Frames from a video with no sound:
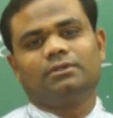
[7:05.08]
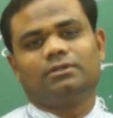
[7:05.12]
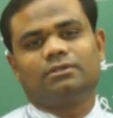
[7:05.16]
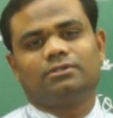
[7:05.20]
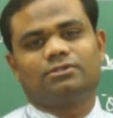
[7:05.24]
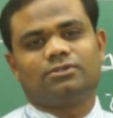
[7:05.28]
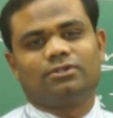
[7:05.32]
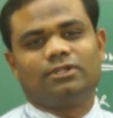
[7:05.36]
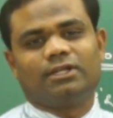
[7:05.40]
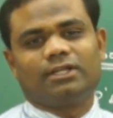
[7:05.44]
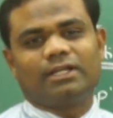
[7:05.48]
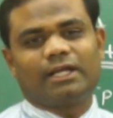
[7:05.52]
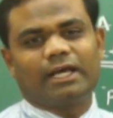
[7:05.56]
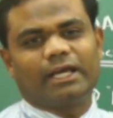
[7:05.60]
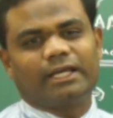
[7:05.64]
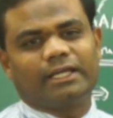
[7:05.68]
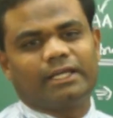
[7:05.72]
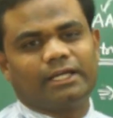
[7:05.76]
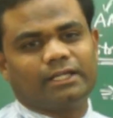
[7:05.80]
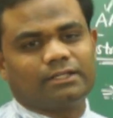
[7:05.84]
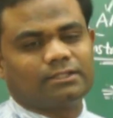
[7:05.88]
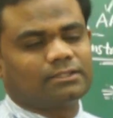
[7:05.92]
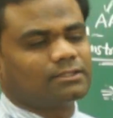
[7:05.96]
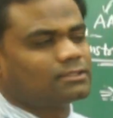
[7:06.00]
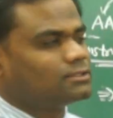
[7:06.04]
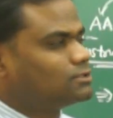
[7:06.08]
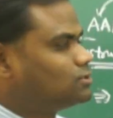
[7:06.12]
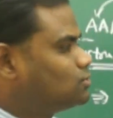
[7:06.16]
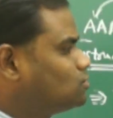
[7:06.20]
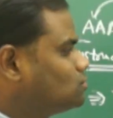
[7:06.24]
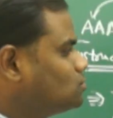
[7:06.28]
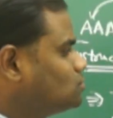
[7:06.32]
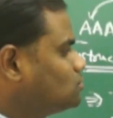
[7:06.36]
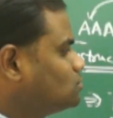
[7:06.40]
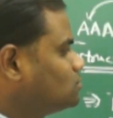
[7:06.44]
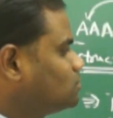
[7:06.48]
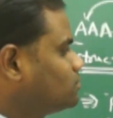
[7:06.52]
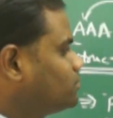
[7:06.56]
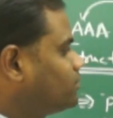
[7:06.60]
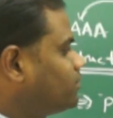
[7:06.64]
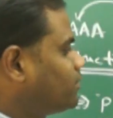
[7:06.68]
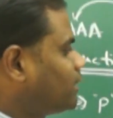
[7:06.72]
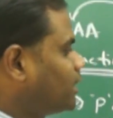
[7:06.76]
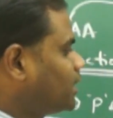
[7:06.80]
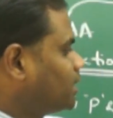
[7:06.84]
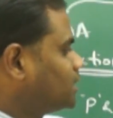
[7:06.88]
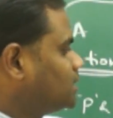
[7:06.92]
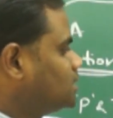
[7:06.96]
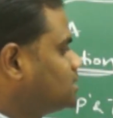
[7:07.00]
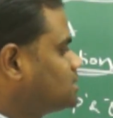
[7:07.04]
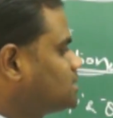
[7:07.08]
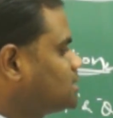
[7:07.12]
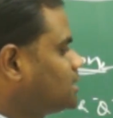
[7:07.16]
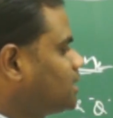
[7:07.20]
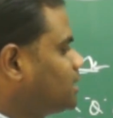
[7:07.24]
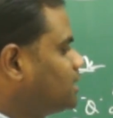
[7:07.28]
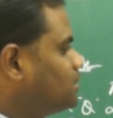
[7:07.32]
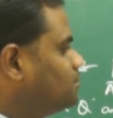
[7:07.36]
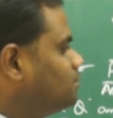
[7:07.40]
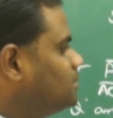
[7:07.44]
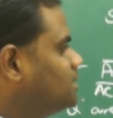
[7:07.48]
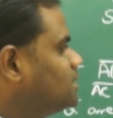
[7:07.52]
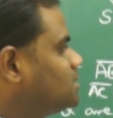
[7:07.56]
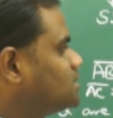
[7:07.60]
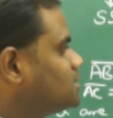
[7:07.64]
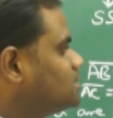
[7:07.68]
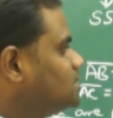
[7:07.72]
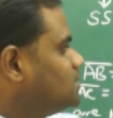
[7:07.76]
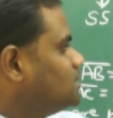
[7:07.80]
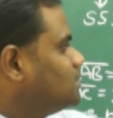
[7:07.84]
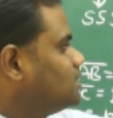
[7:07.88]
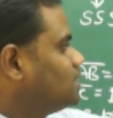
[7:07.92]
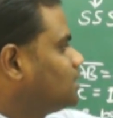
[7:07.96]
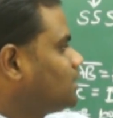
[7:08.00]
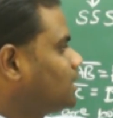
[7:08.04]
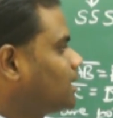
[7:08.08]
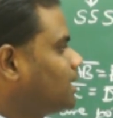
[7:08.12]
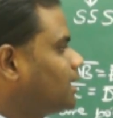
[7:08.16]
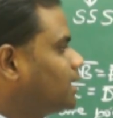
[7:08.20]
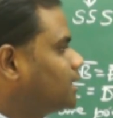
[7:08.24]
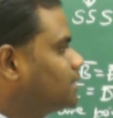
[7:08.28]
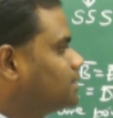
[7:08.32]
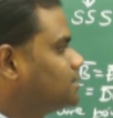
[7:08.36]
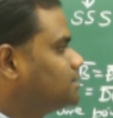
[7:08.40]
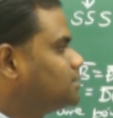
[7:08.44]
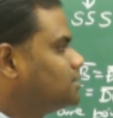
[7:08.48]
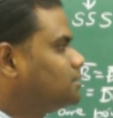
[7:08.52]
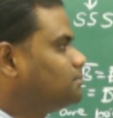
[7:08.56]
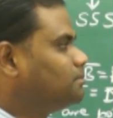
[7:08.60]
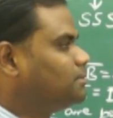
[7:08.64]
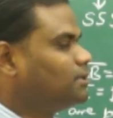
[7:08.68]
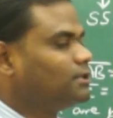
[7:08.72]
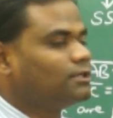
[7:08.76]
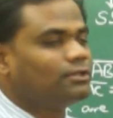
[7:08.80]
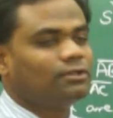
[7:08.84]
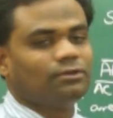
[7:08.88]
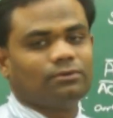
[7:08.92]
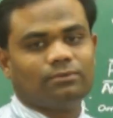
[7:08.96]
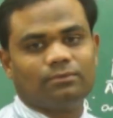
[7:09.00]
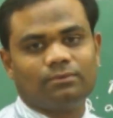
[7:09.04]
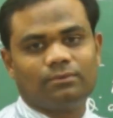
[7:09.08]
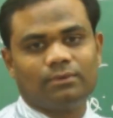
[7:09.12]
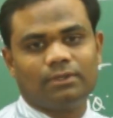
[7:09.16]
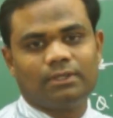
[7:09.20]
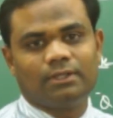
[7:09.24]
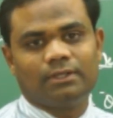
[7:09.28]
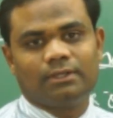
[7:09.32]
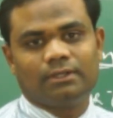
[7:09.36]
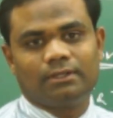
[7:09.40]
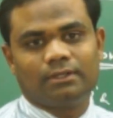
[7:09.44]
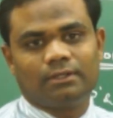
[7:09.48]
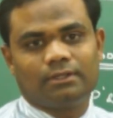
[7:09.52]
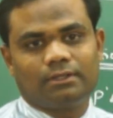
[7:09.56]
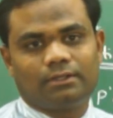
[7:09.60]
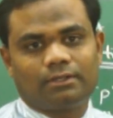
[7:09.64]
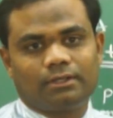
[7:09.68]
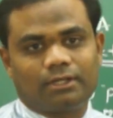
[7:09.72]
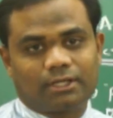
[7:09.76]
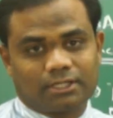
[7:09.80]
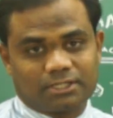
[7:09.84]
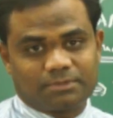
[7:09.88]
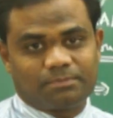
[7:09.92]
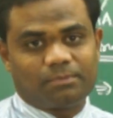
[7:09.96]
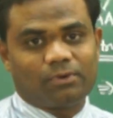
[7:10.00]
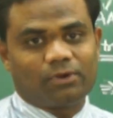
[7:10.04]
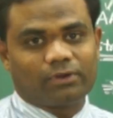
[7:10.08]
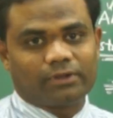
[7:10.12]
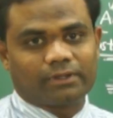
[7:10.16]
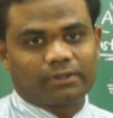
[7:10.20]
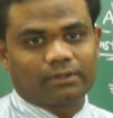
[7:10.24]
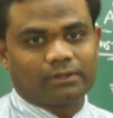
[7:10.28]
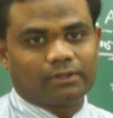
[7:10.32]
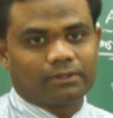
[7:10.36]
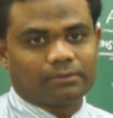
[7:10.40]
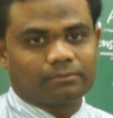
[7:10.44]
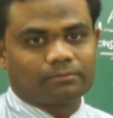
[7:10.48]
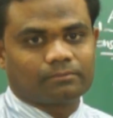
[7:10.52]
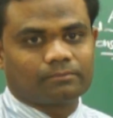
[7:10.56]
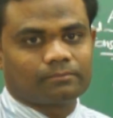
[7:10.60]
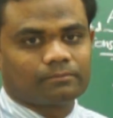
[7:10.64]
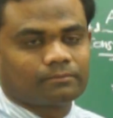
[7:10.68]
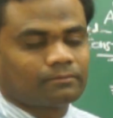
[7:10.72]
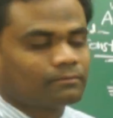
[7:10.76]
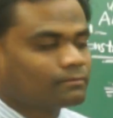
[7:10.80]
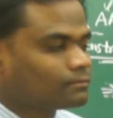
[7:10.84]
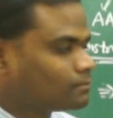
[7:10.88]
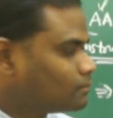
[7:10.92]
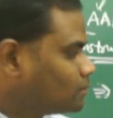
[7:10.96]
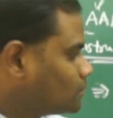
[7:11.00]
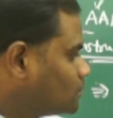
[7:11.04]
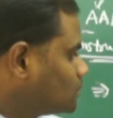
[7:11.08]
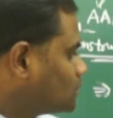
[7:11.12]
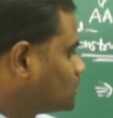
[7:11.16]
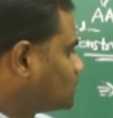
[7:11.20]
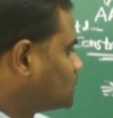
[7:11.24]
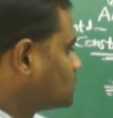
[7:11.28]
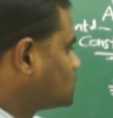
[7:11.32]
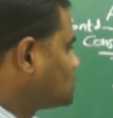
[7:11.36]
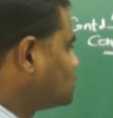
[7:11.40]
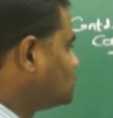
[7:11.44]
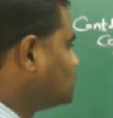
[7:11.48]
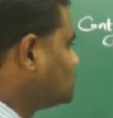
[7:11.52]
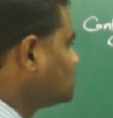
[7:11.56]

so that I get two triangles A B C and D P Q correspondingly. So